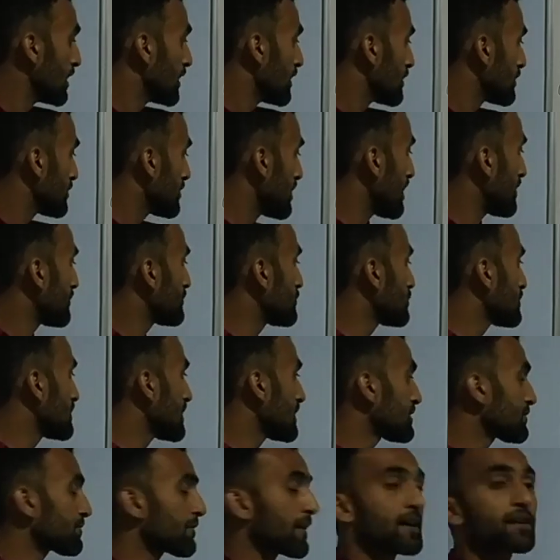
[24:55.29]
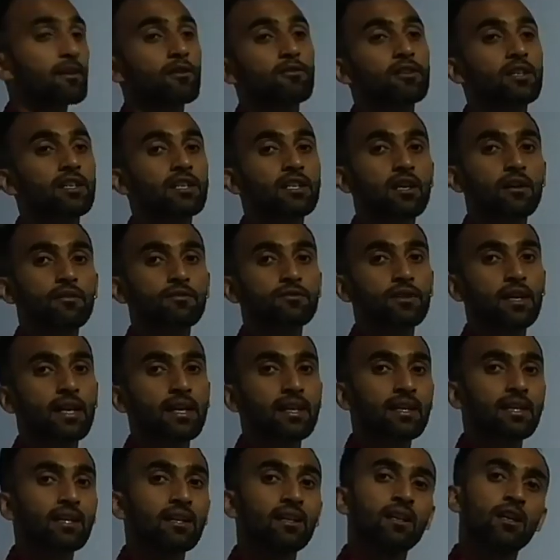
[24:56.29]
You have to just find out area of
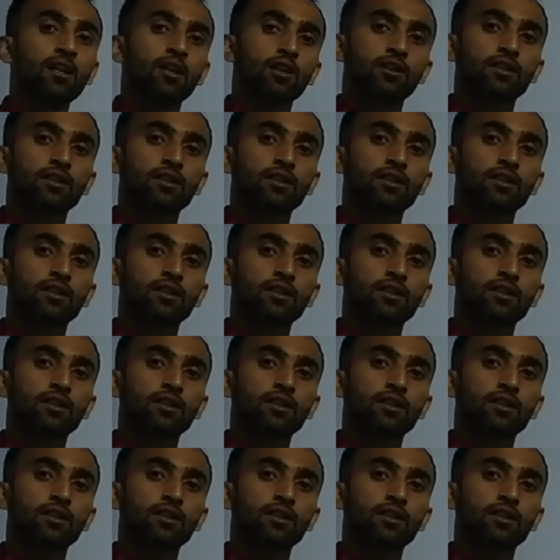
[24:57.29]
triangle.